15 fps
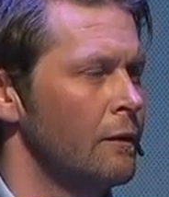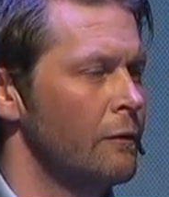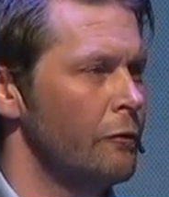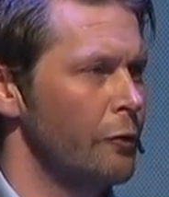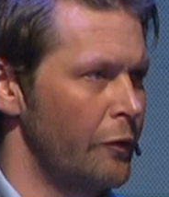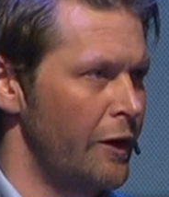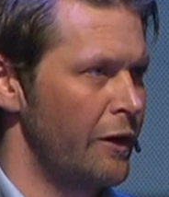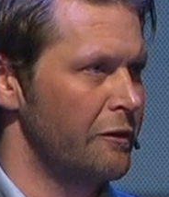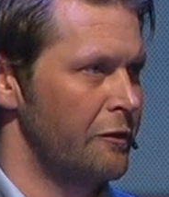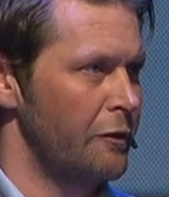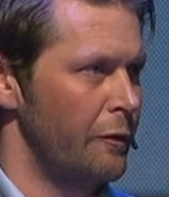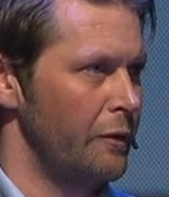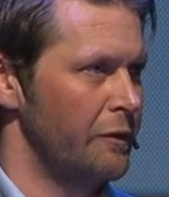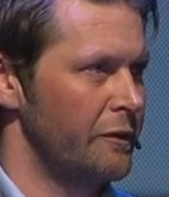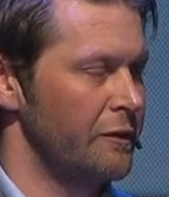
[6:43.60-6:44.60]
for their
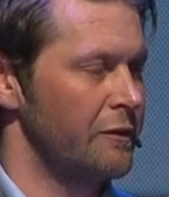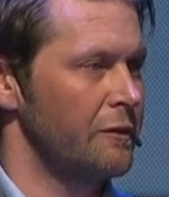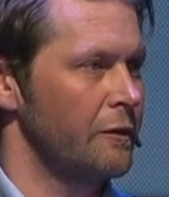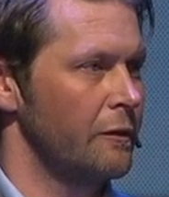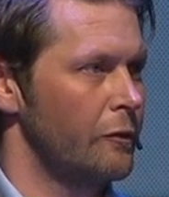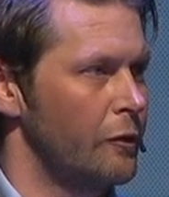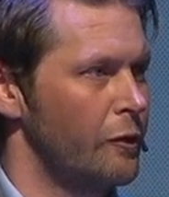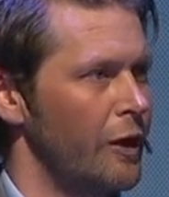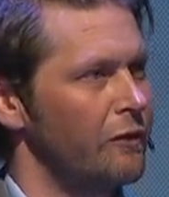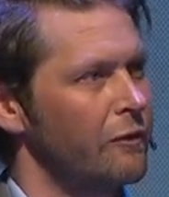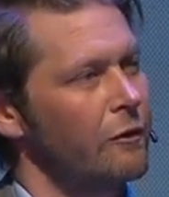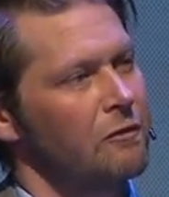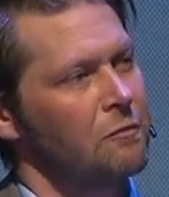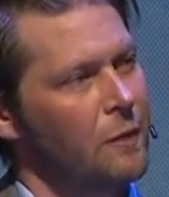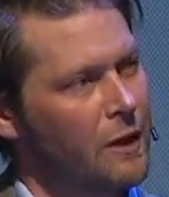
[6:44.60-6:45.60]
services to
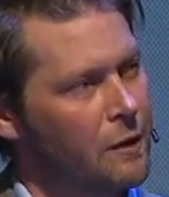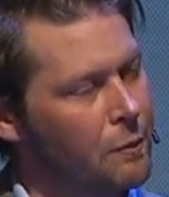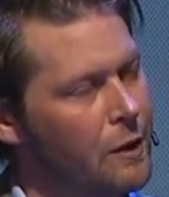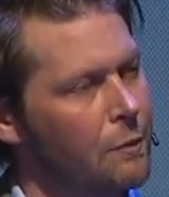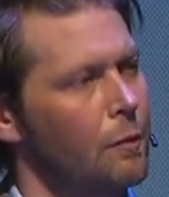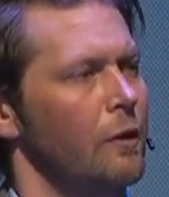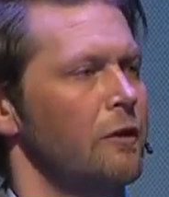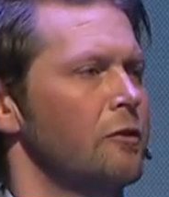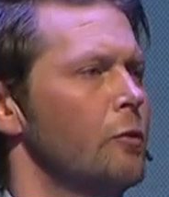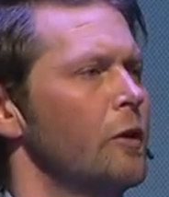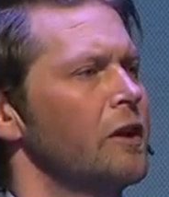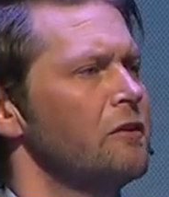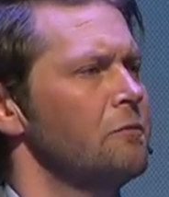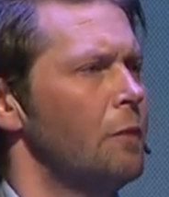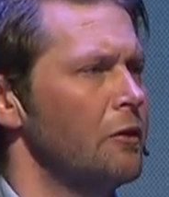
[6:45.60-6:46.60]
get as many people as
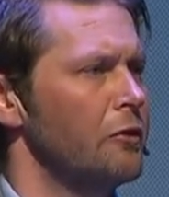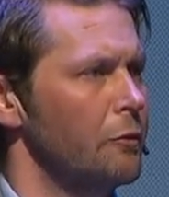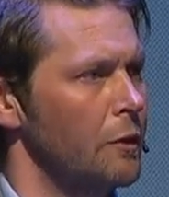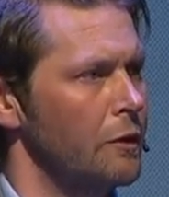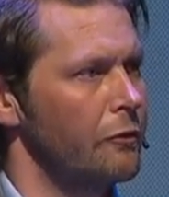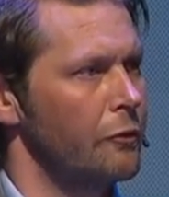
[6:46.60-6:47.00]
quick as possibly